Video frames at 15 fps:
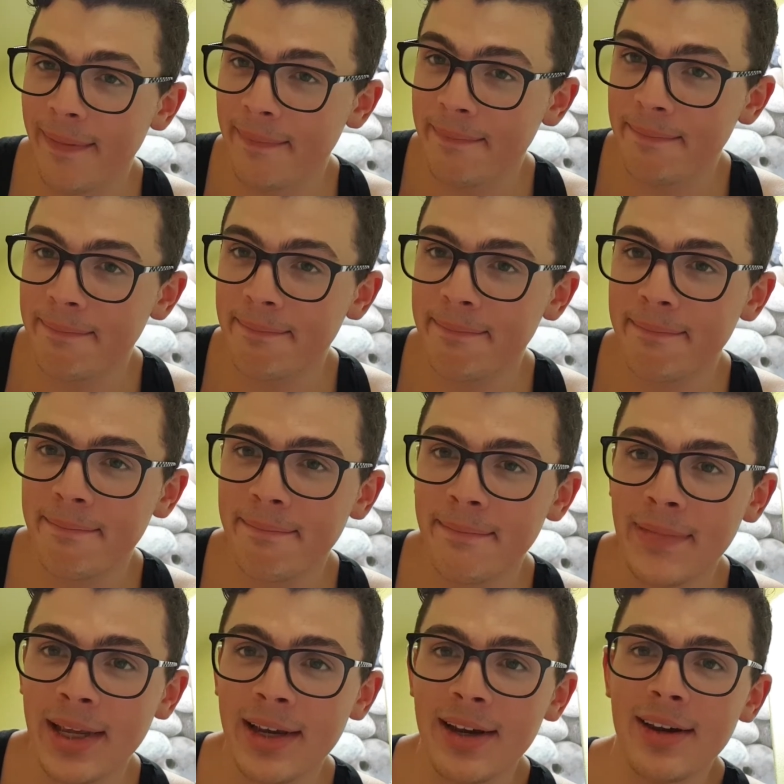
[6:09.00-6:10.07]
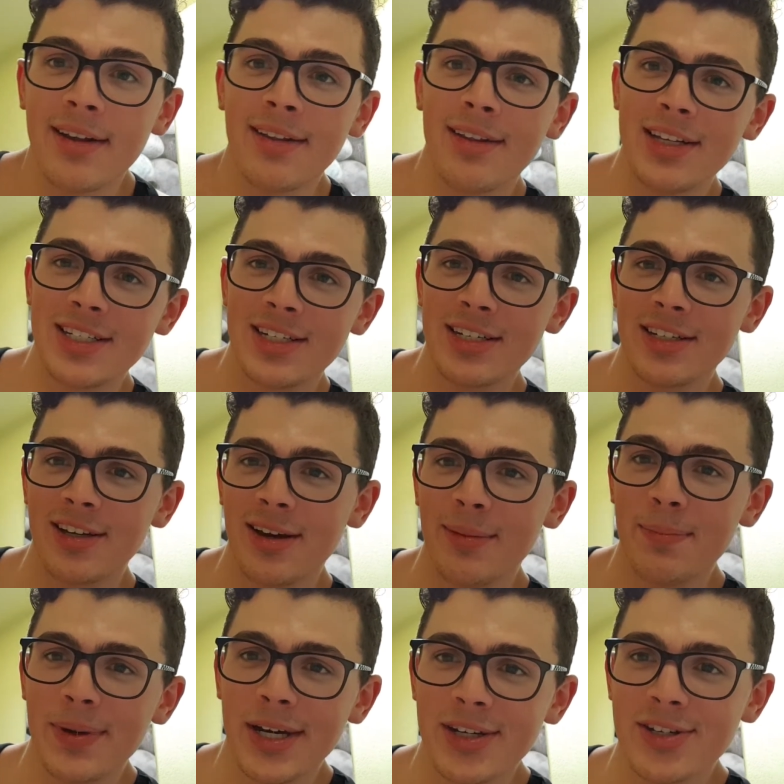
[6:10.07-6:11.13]
yeah, this
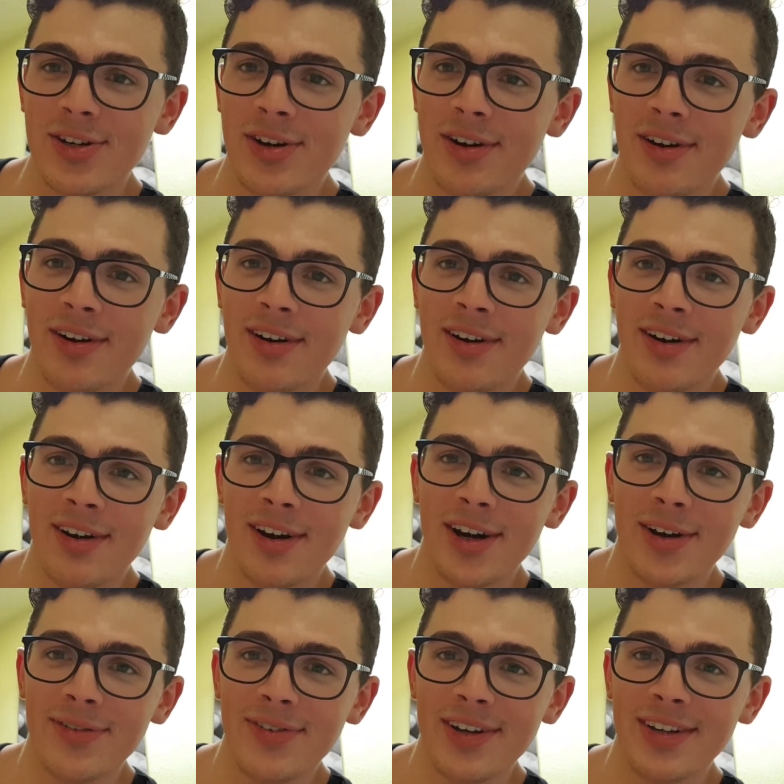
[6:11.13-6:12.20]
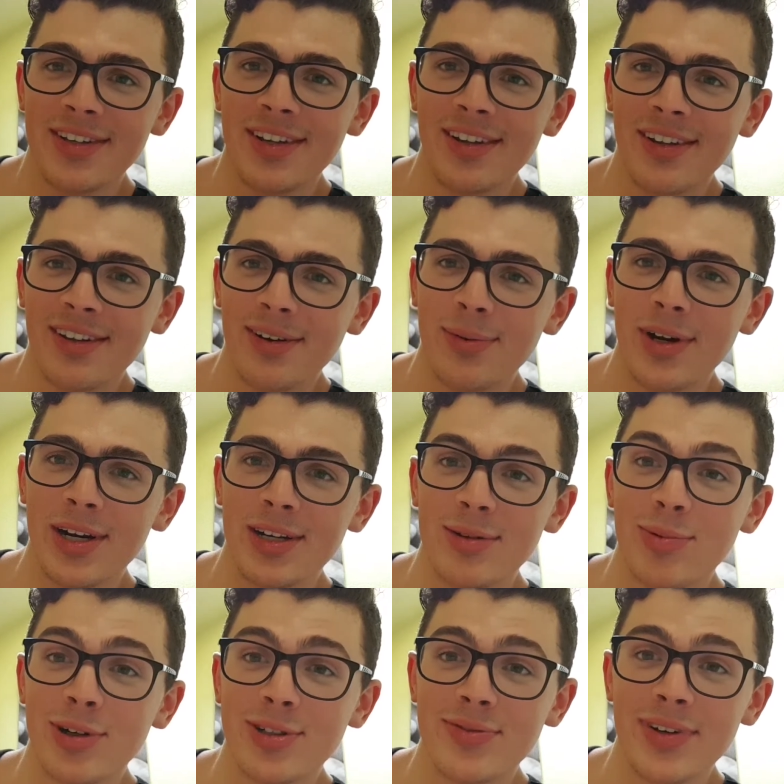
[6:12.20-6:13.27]
is a picture of it
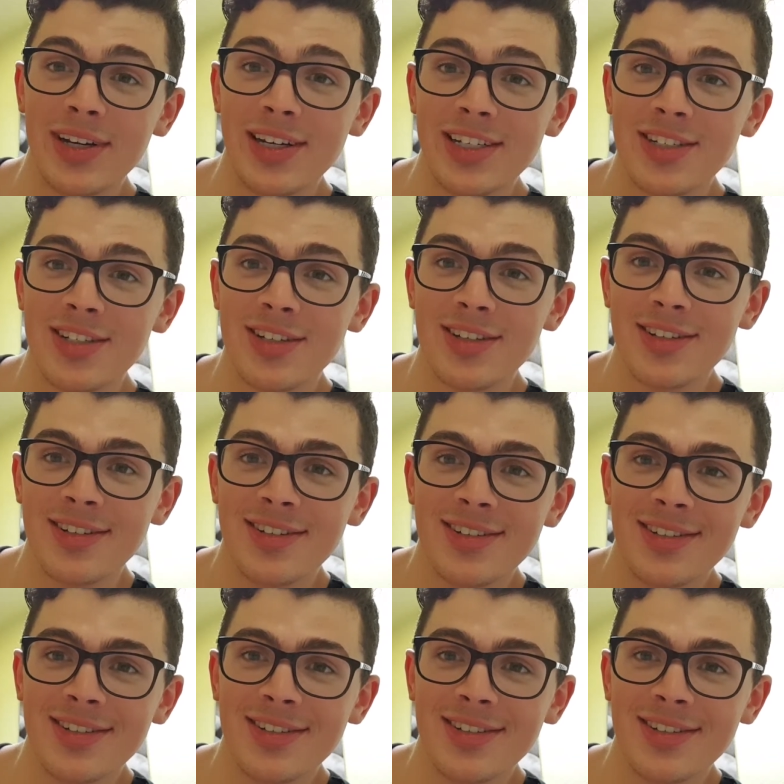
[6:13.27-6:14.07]
when it was finished.